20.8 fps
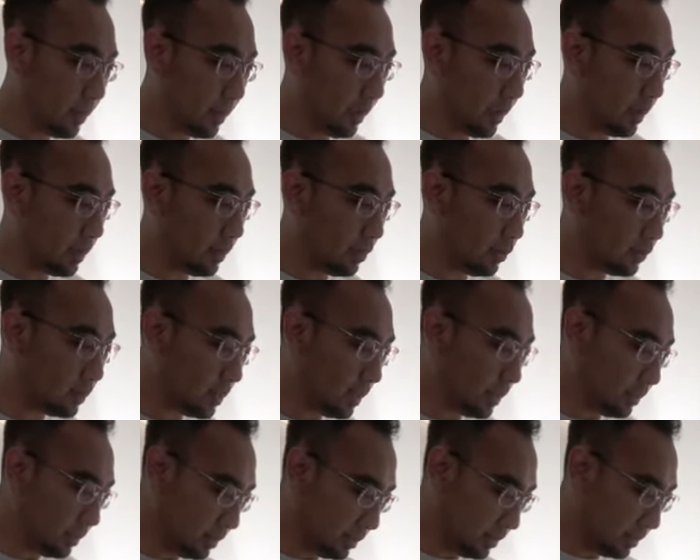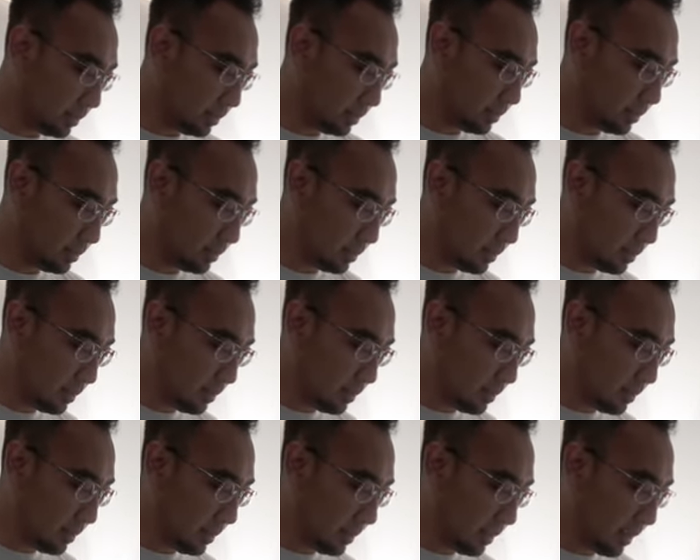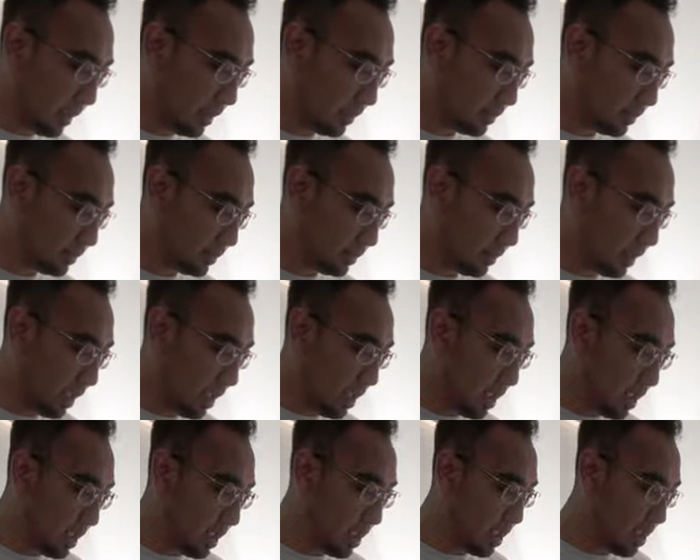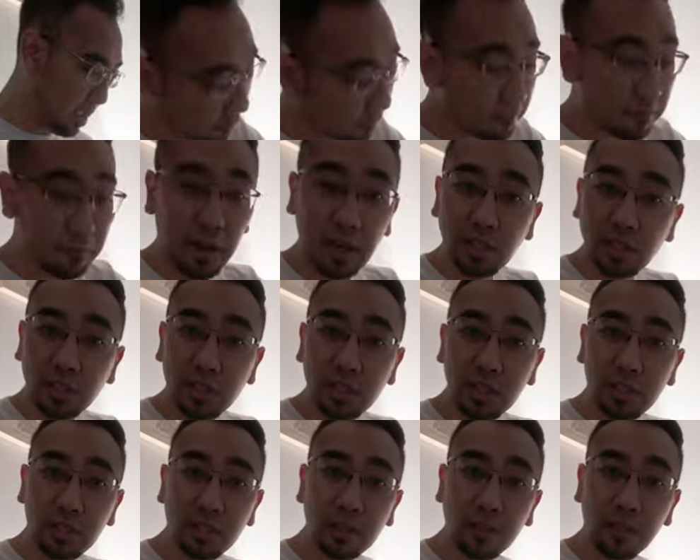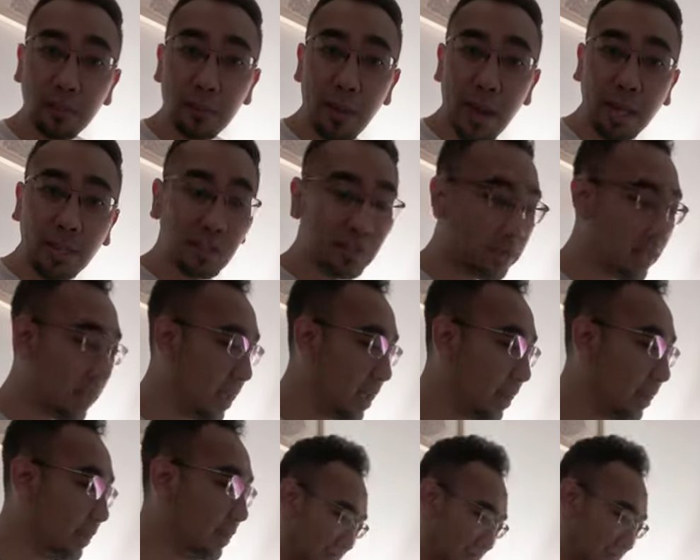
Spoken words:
and use this as a functional mic stand.